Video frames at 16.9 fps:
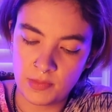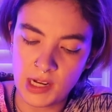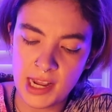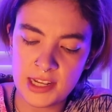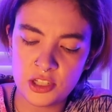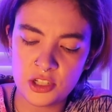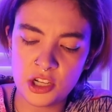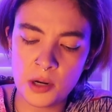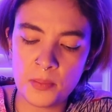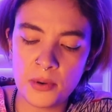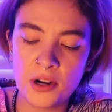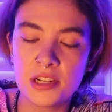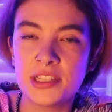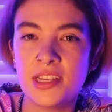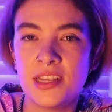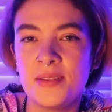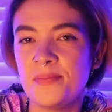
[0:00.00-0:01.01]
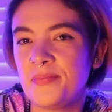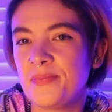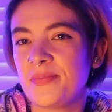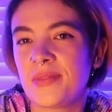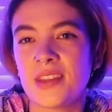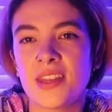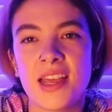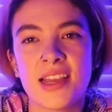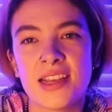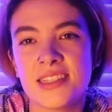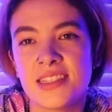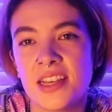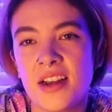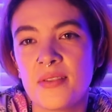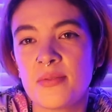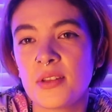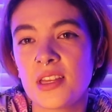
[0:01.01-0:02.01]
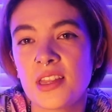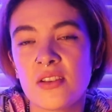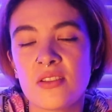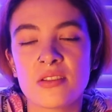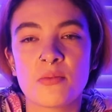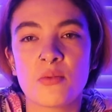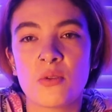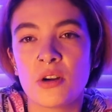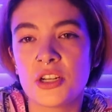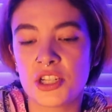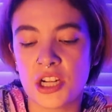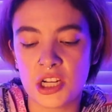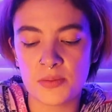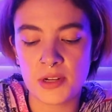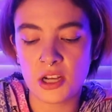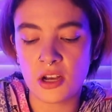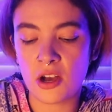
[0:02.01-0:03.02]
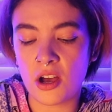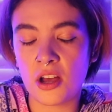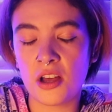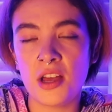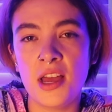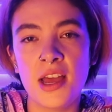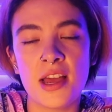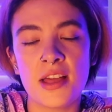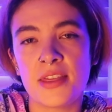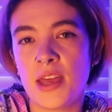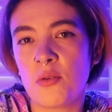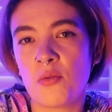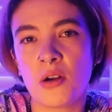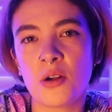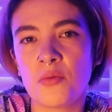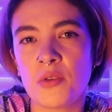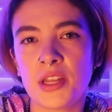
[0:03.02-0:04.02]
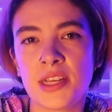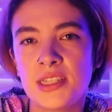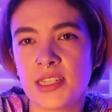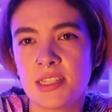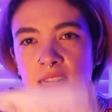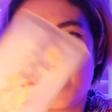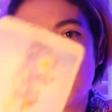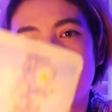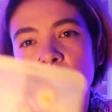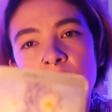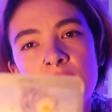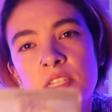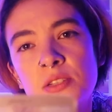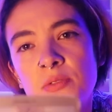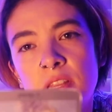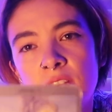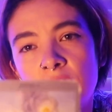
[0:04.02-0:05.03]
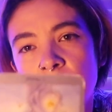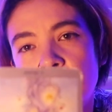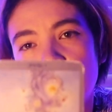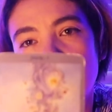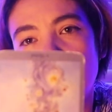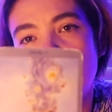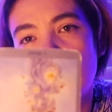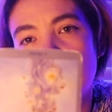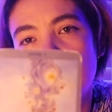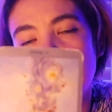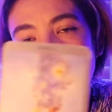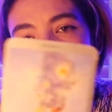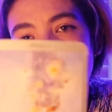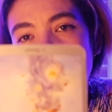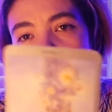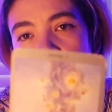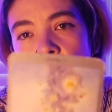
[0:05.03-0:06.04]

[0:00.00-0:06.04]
Okay, so your person, like I said, I feel like there was a poor judgment call. They weren't willing to take a risk with you for a lot of you.